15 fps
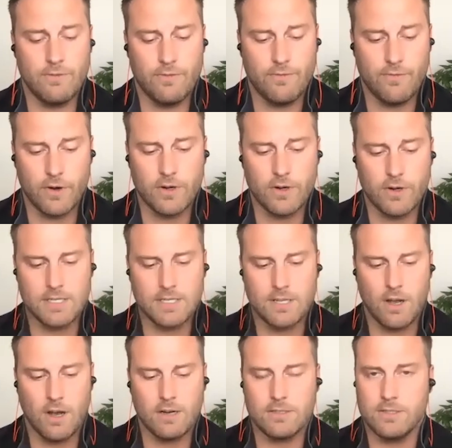first let's
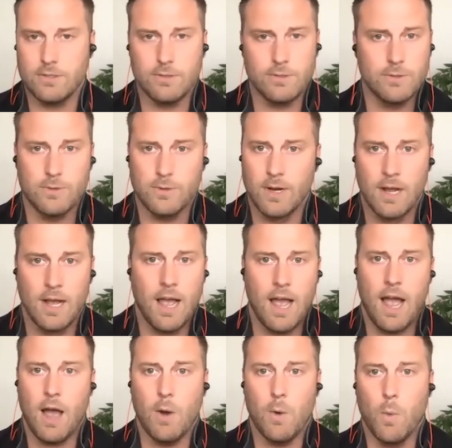talk to
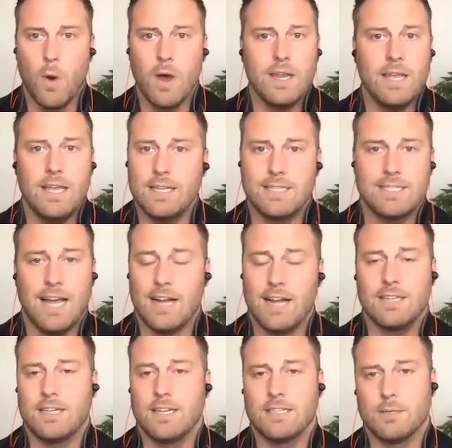what exactly
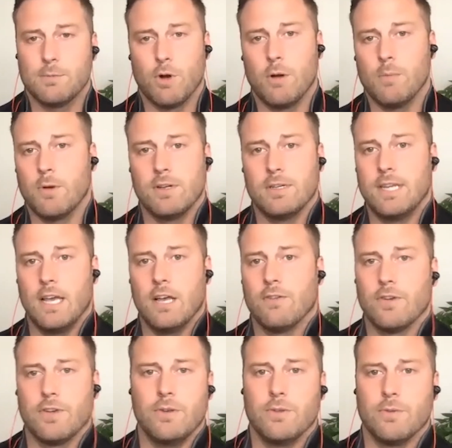does the promo entail for
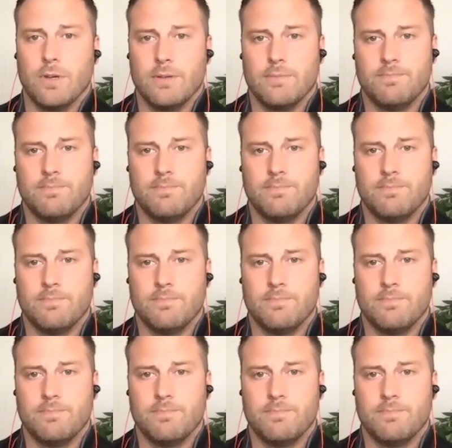Q3?